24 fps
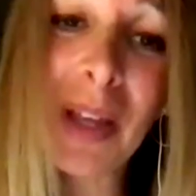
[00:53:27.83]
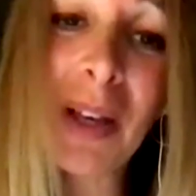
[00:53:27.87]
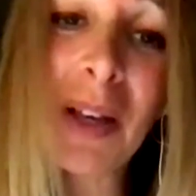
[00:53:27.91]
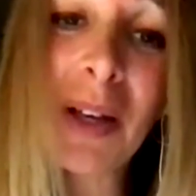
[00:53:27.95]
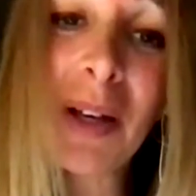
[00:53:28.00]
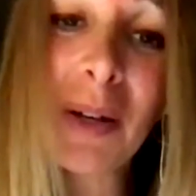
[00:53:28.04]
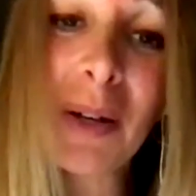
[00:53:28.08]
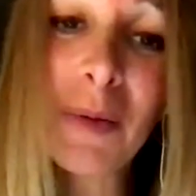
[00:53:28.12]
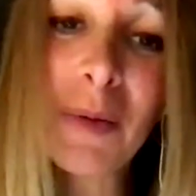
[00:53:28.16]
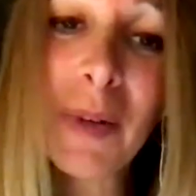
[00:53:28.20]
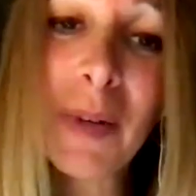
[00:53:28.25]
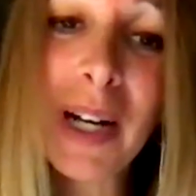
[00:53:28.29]

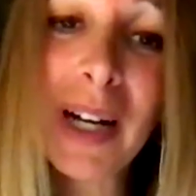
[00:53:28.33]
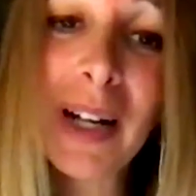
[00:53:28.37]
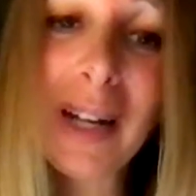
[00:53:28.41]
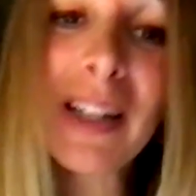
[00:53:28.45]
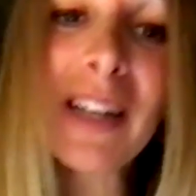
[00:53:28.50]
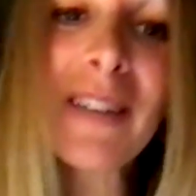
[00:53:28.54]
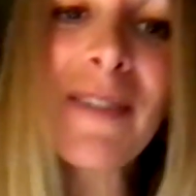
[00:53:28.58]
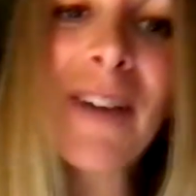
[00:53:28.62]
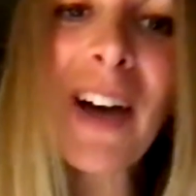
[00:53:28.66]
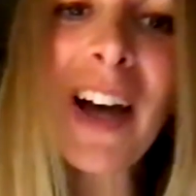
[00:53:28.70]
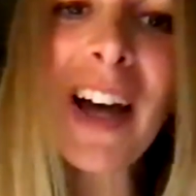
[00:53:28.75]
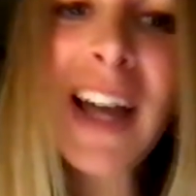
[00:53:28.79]
Well,
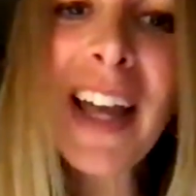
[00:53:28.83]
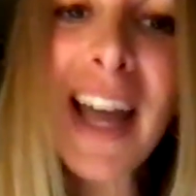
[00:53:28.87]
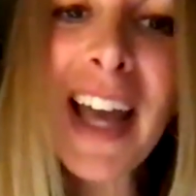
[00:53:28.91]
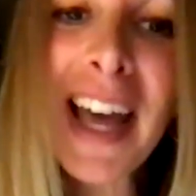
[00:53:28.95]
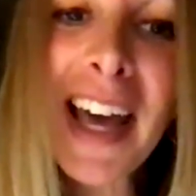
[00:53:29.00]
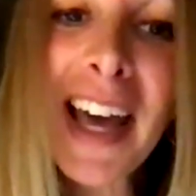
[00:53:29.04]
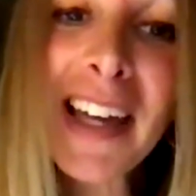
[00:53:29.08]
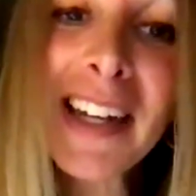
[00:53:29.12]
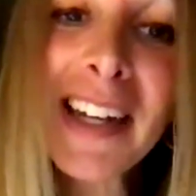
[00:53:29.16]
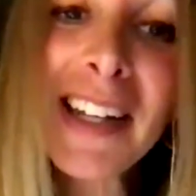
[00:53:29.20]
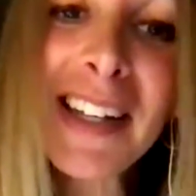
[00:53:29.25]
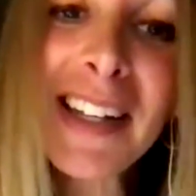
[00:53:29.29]
if I
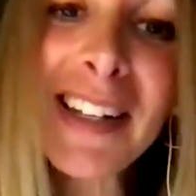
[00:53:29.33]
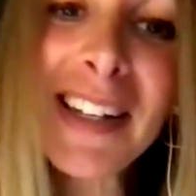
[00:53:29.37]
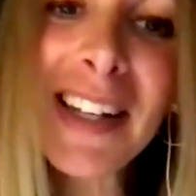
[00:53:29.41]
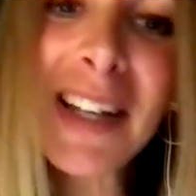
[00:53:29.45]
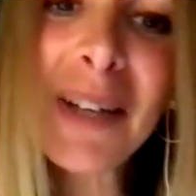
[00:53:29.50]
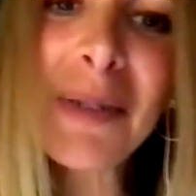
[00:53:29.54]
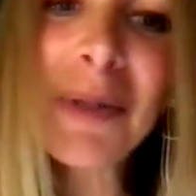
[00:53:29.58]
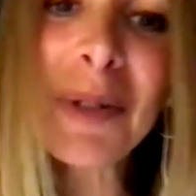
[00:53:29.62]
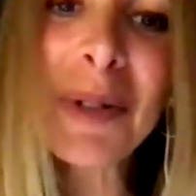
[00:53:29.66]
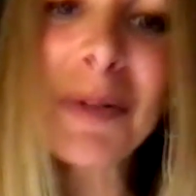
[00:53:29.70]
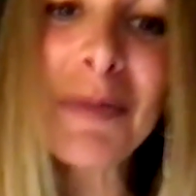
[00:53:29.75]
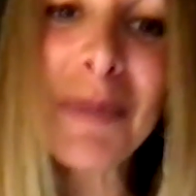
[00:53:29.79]
had it,
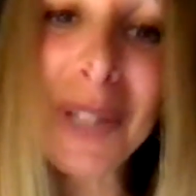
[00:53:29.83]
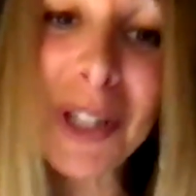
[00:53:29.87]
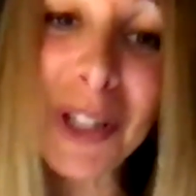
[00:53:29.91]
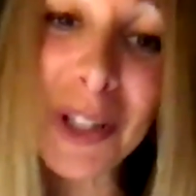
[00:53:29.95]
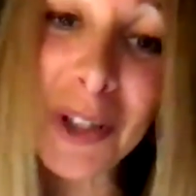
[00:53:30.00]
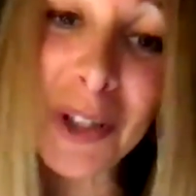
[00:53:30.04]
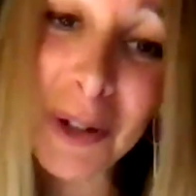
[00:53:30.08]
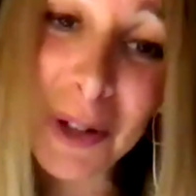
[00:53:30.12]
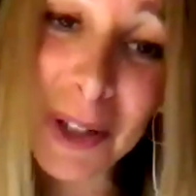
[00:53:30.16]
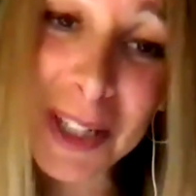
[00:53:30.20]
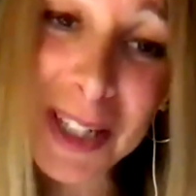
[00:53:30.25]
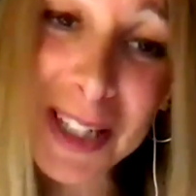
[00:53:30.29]
it would be
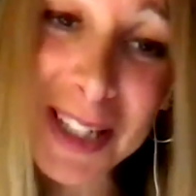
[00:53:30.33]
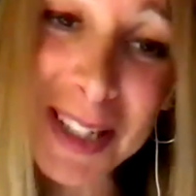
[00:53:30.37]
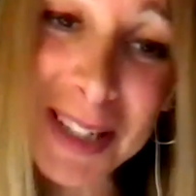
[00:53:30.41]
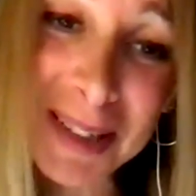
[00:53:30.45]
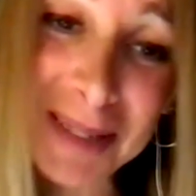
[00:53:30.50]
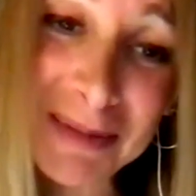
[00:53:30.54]
yours.